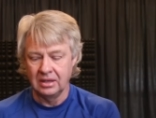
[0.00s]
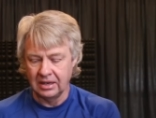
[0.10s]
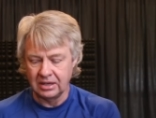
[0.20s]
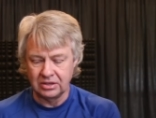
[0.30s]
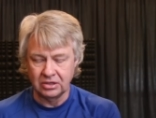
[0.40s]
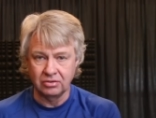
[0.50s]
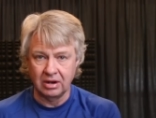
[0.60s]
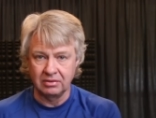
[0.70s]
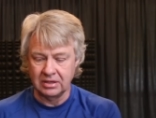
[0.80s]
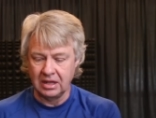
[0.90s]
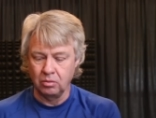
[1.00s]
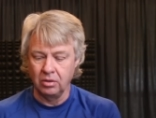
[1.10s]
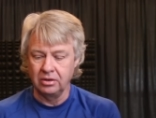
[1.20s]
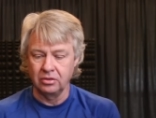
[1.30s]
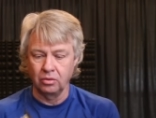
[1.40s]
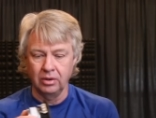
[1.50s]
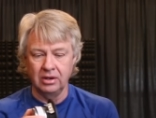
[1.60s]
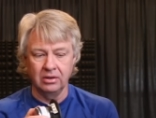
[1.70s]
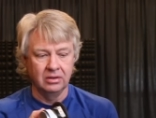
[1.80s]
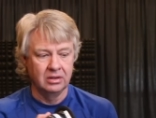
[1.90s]
It had six drivers. It had one on the
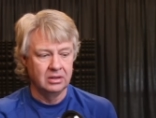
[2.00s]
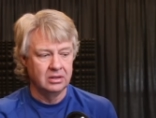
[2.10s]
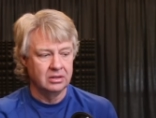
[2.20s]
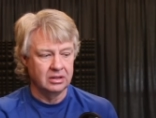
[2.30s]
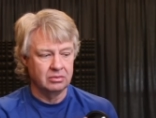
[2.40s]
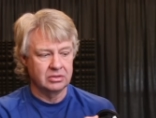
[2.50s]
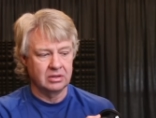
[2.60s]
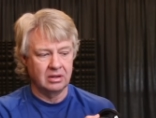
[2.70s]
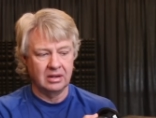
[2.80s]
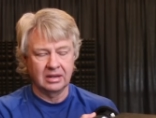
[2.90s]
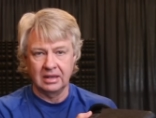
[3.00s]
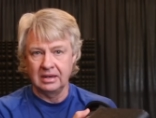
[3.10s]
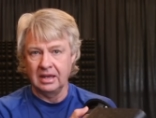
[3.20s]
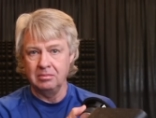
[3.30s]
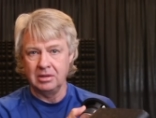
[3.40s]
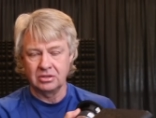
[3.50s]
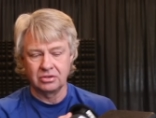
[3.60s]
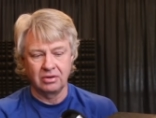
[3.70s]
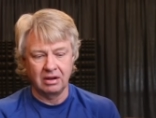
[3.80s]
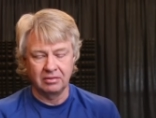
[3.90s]
rear that was like an ambience
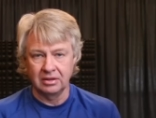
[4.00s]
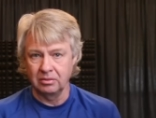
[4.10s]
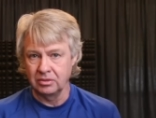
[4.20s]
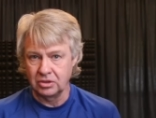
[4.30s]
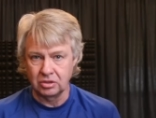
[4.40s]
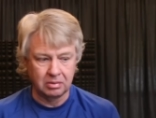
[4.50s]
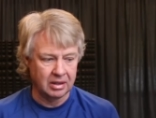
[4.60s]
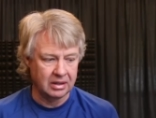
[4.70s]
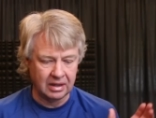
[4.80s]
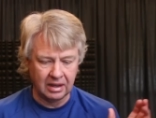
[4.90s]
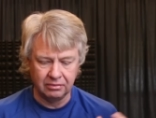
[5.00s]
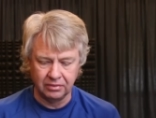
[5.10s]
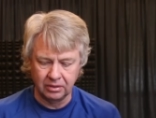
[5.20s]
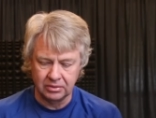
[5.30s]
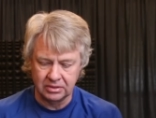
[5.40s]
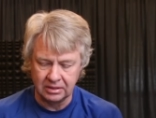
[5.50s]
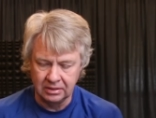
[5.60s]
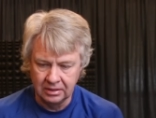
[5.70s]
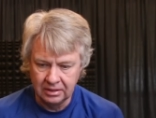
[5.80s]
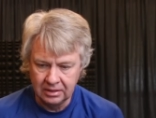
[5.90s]
driver that was just playing high frequency,